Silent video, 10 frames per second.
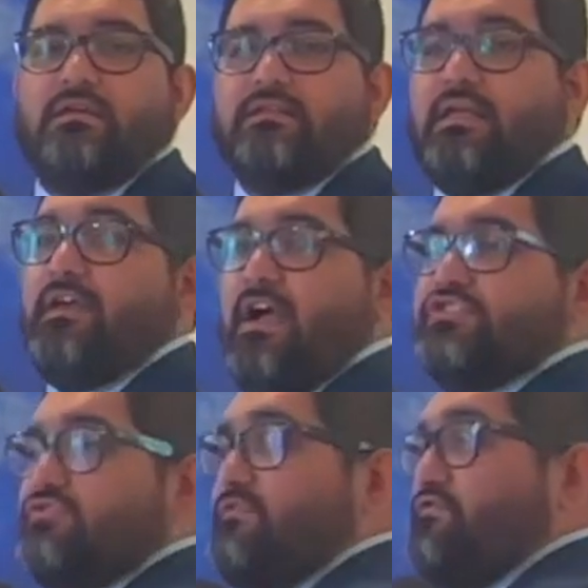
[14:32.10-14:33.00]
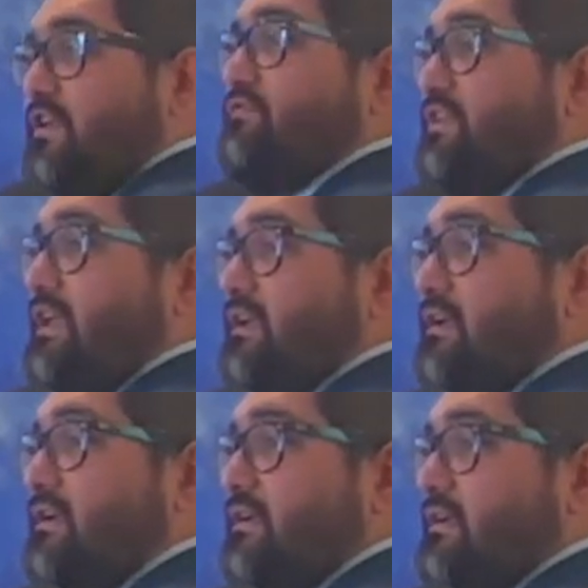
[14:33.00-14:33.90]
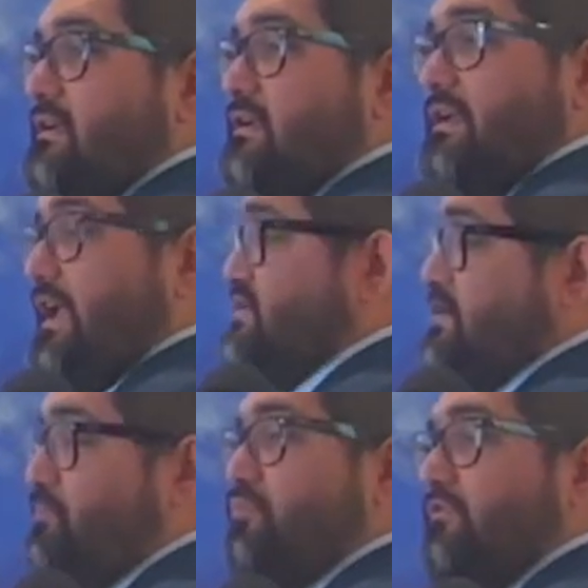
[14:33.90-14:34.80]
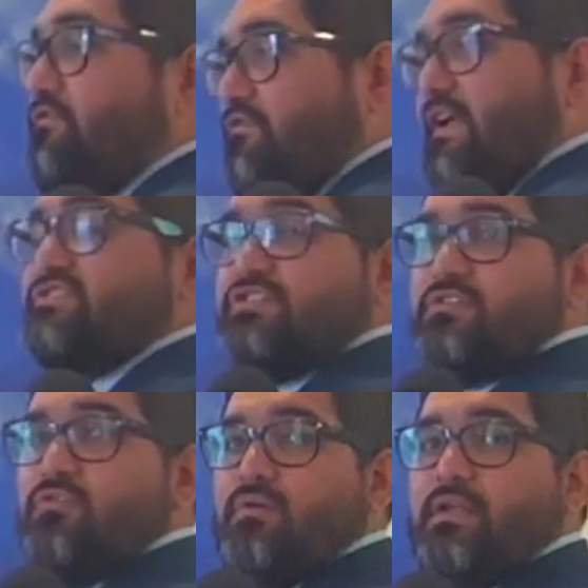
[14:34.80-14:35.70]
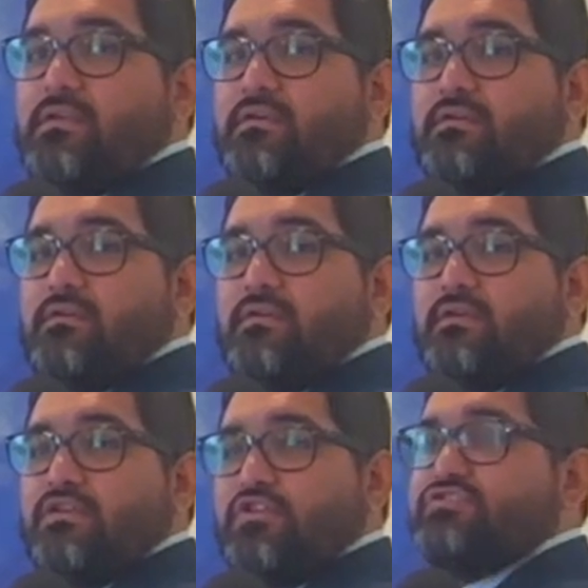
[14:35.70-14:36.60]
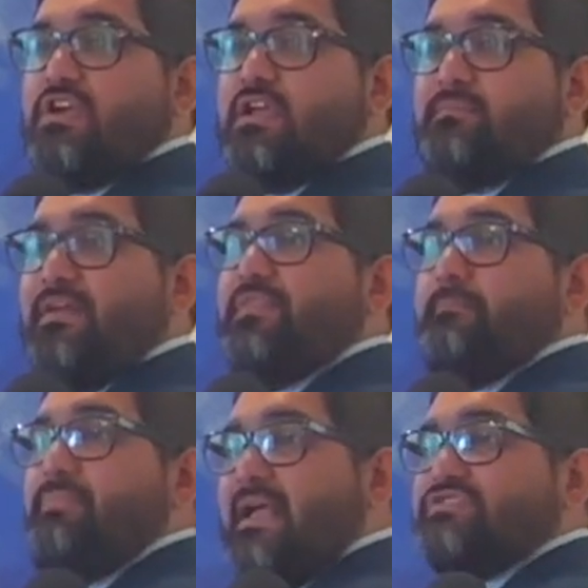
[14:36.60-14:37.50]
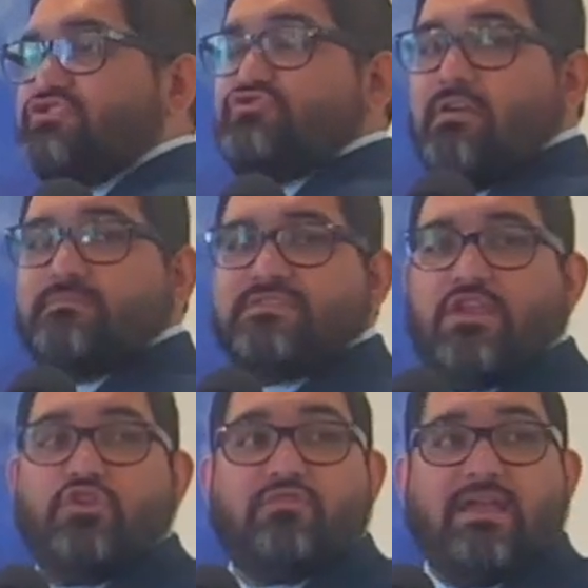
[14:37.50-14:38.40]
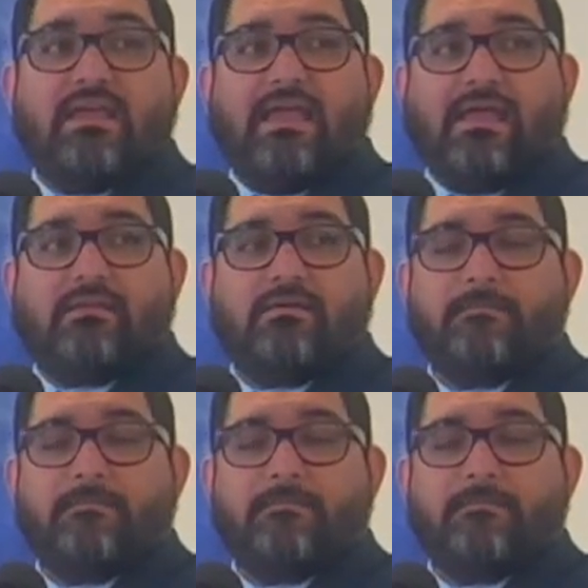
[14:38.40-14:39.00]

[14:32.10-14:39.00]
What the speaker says: Now, the $150 is a professional. You're talking about the best drum set you can get.